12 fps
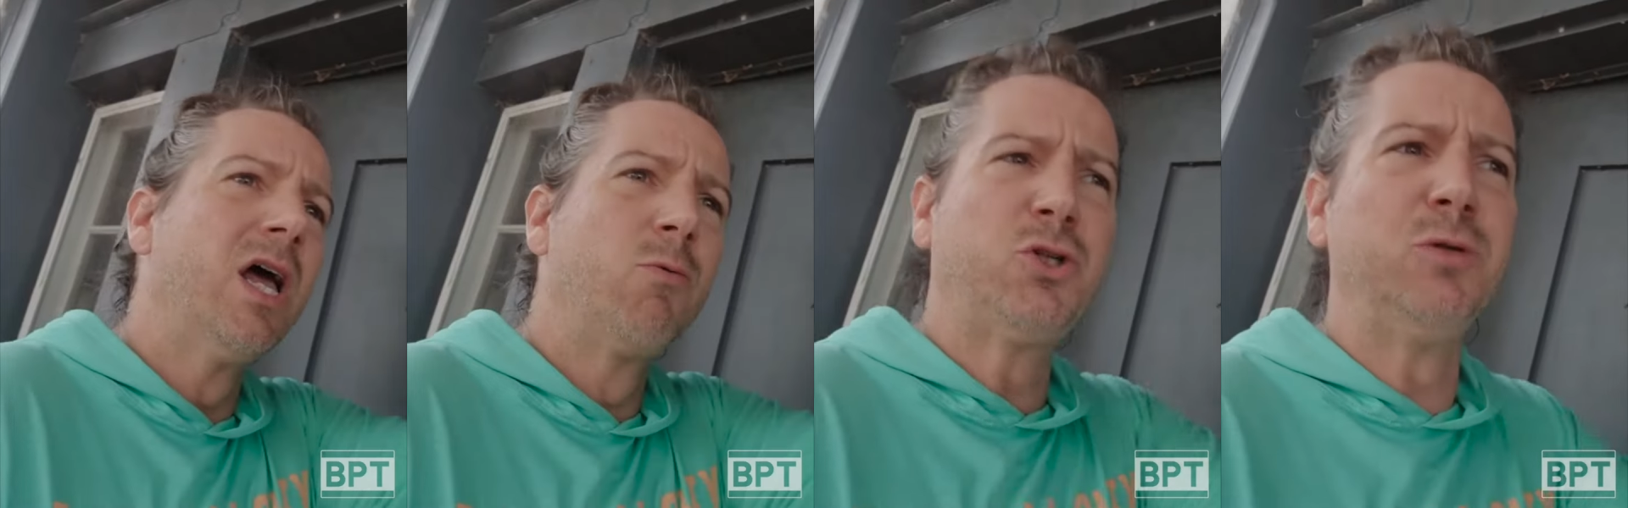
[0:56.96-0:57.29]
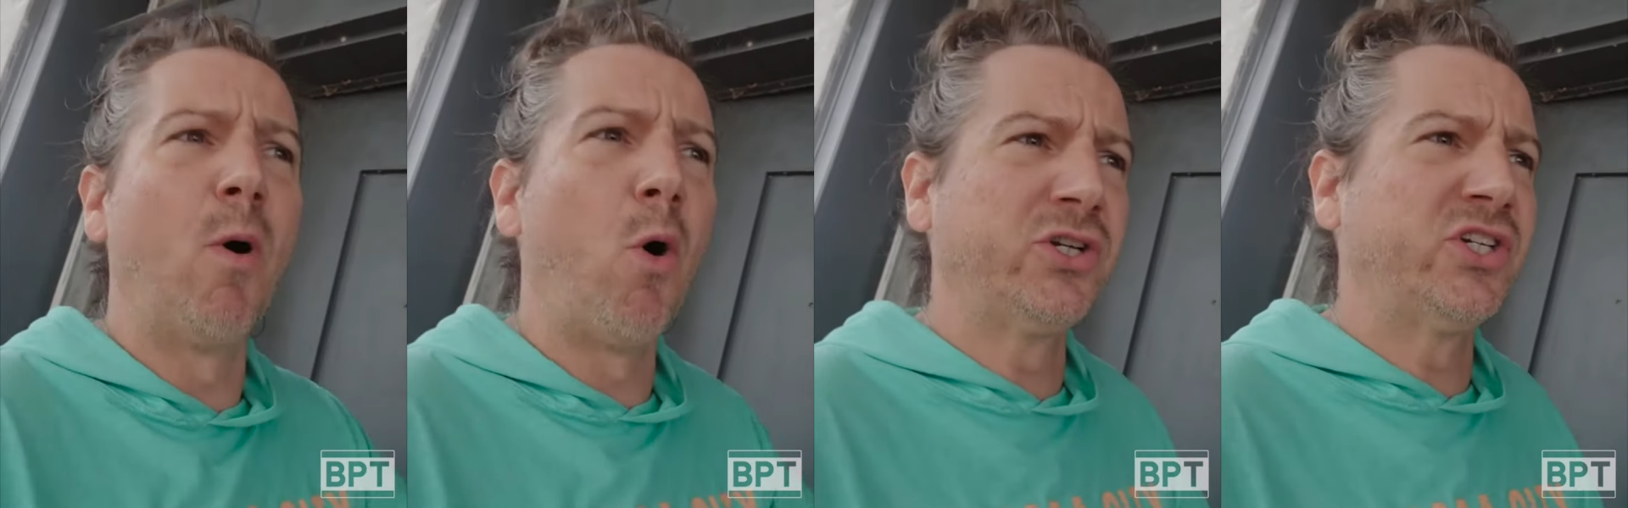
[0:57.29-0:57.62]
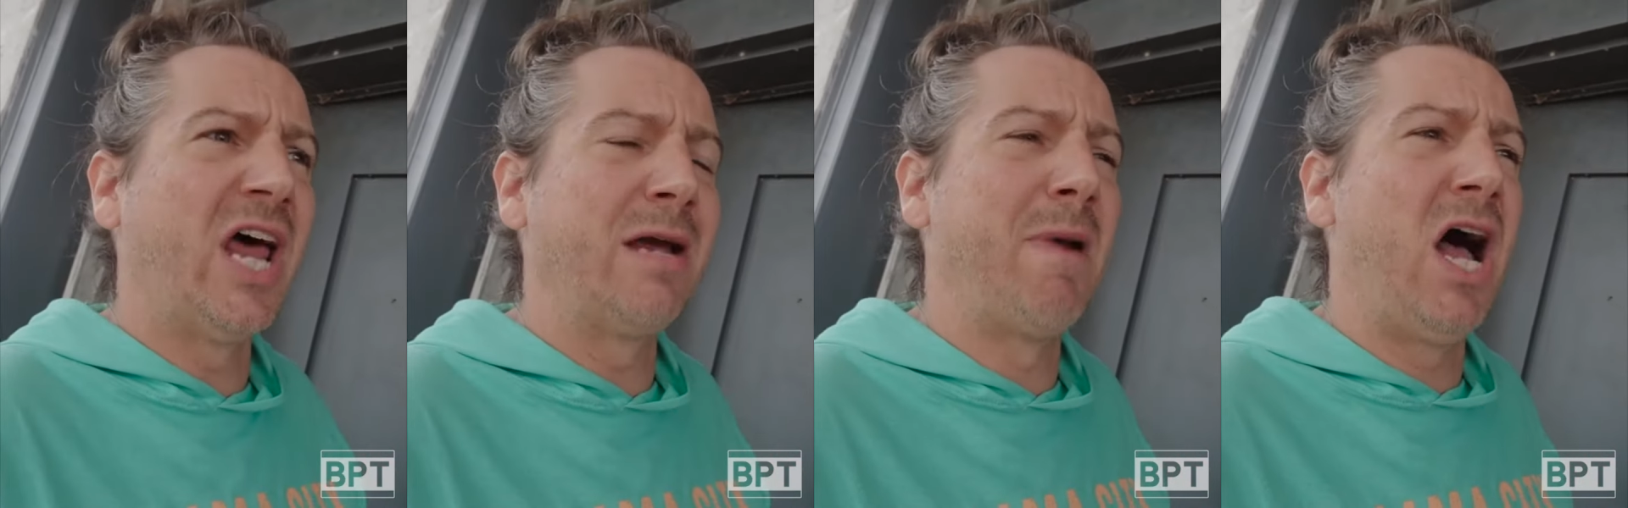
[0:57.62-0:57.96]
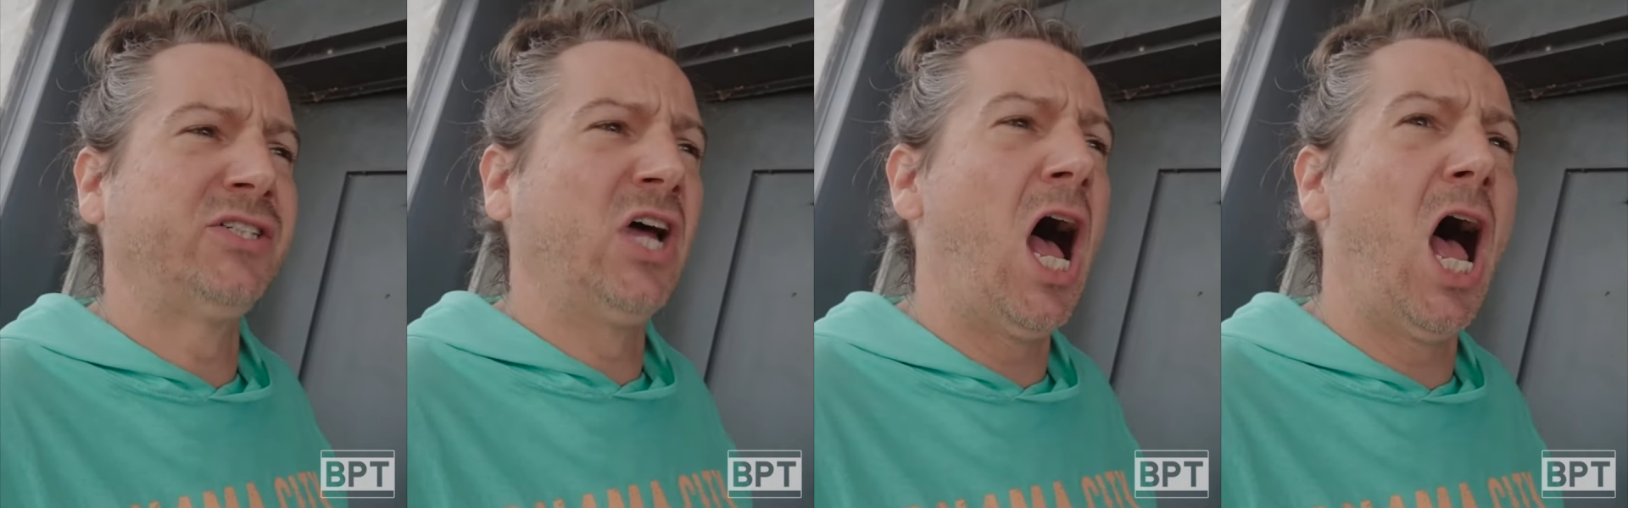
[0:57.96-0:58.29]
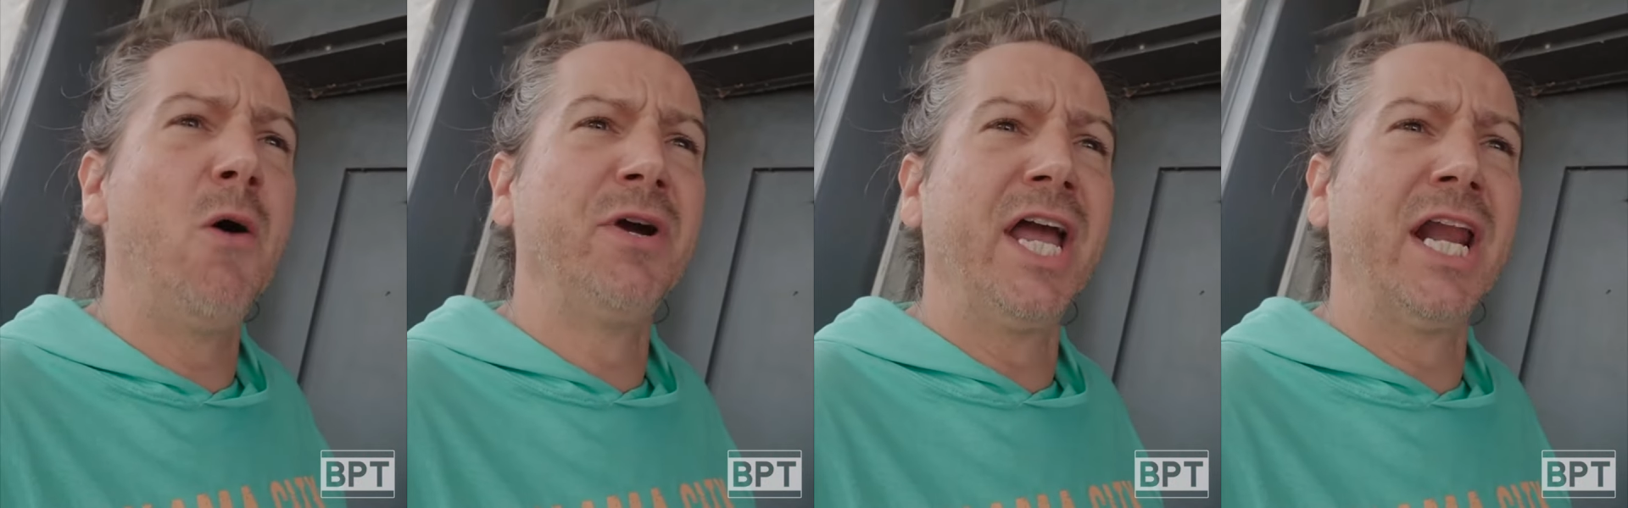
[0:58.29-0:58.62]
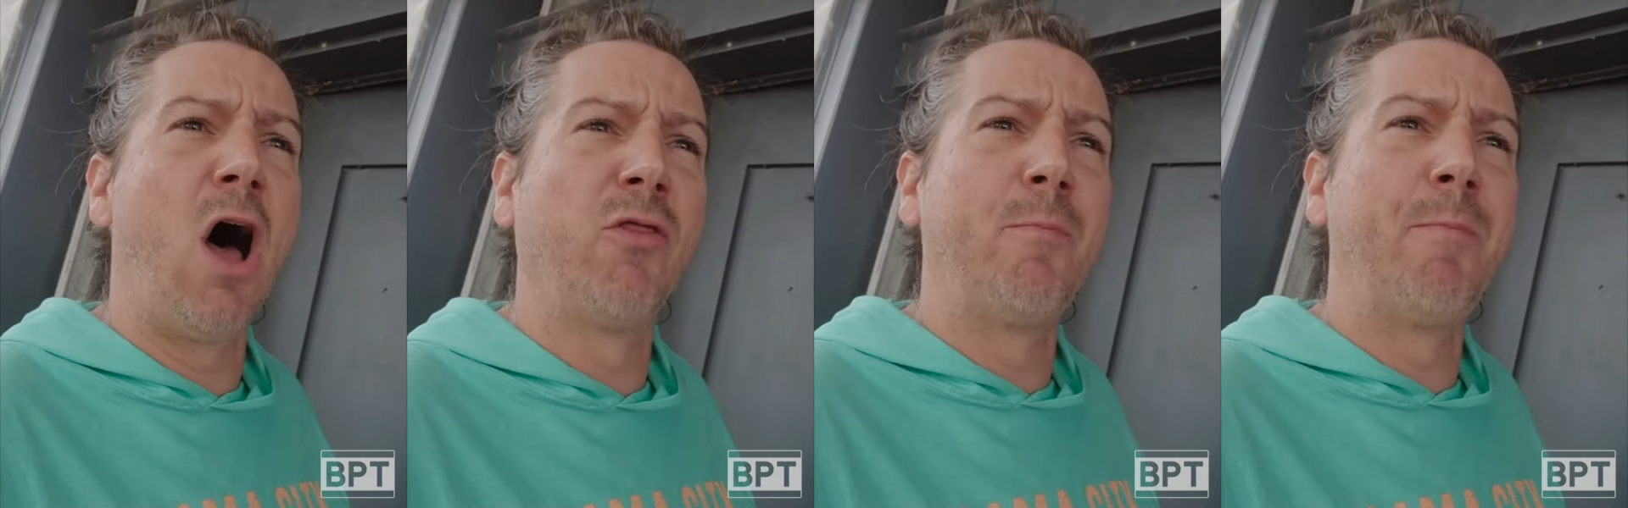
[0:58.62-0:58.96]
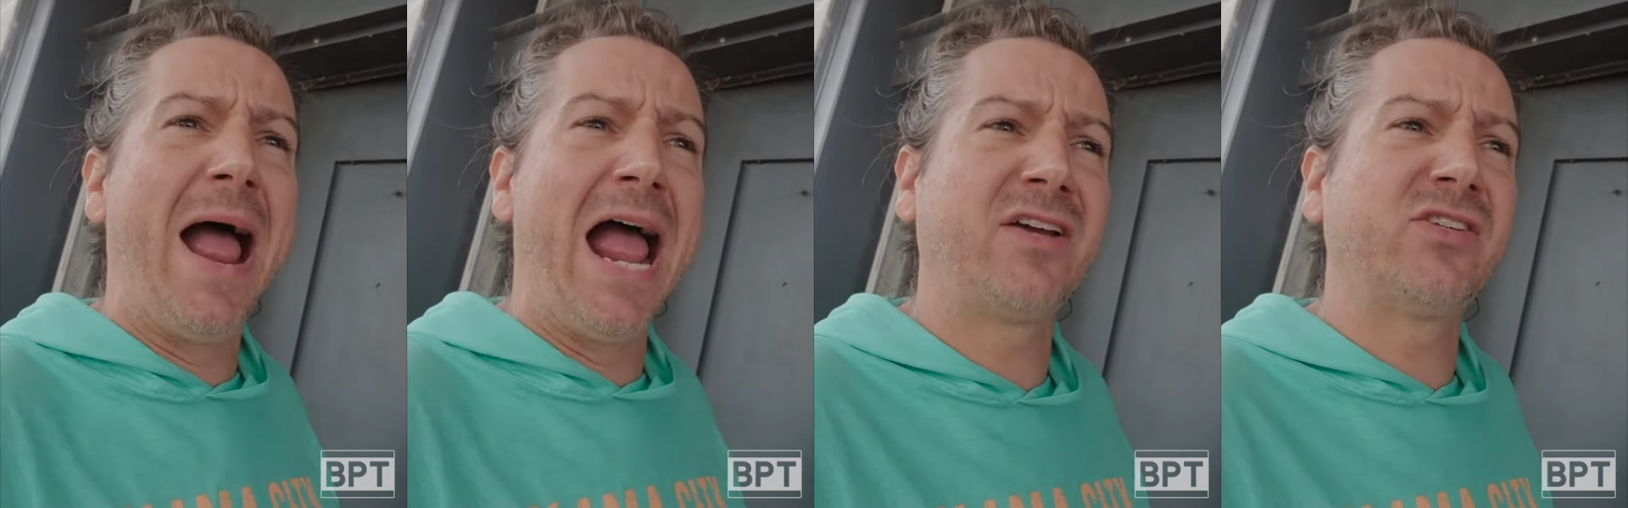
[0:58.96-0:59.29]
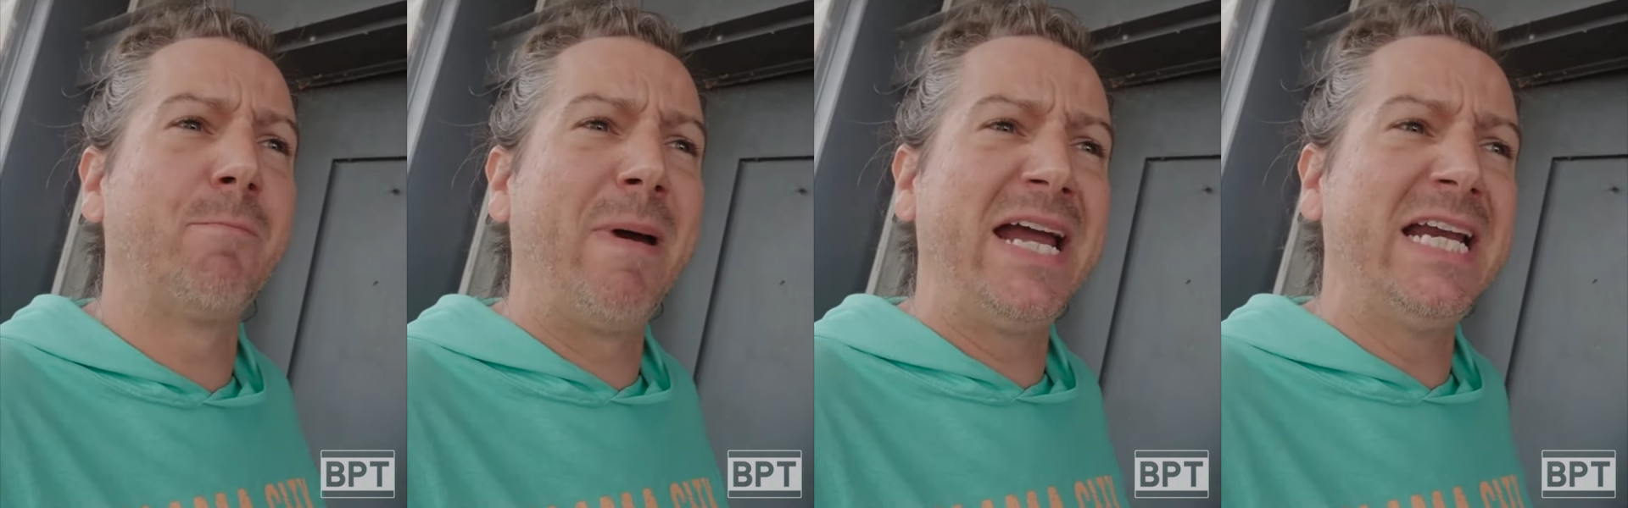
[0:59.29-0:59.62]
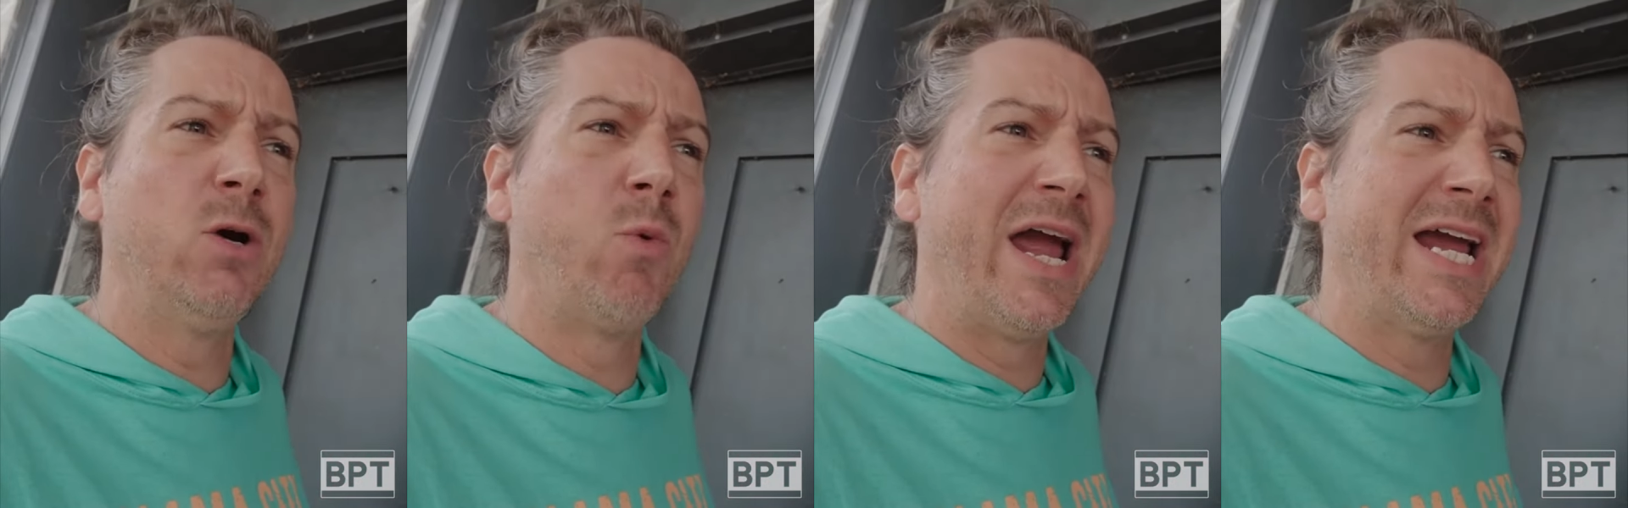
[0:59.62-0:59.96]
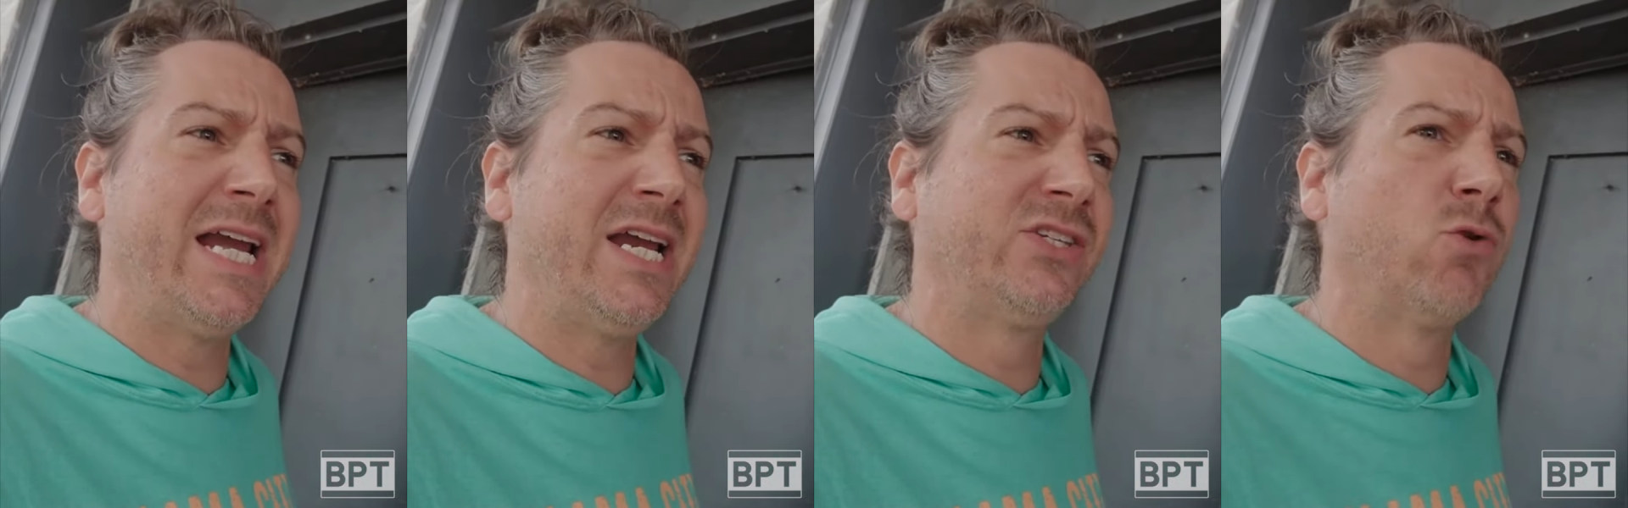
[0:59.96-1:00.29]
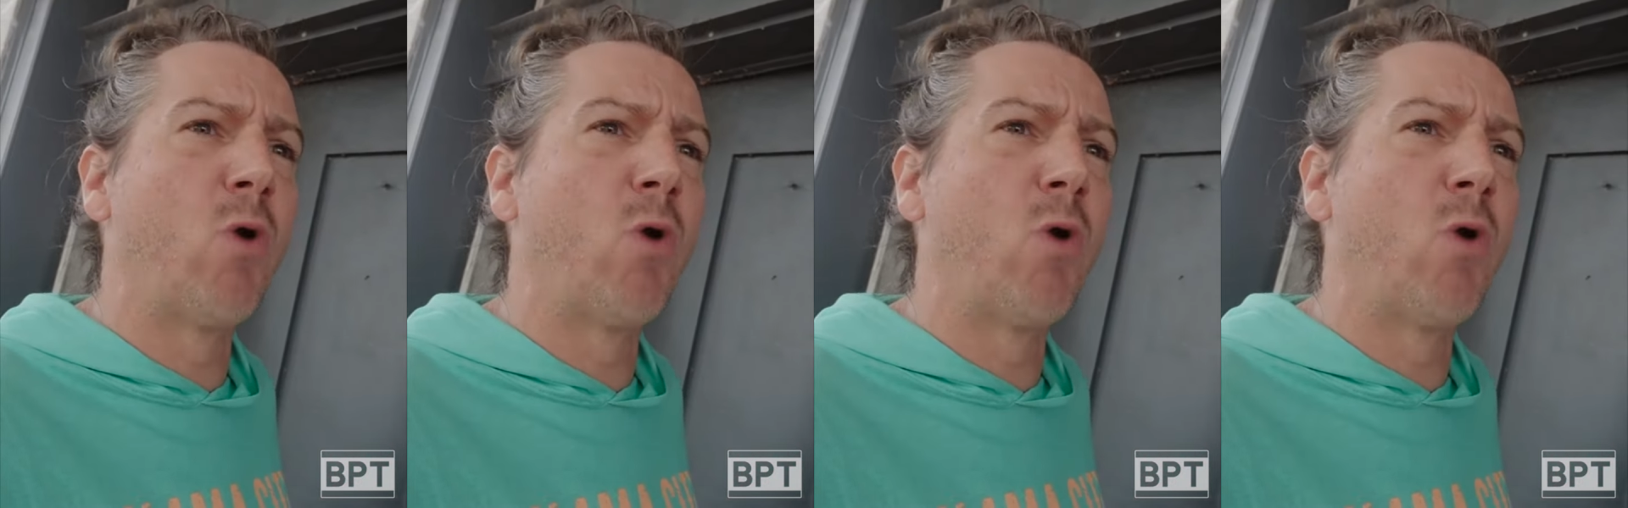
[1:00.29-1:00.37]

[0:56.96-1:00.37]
You boys take my Tahoe and get all the packs of beanie weenies and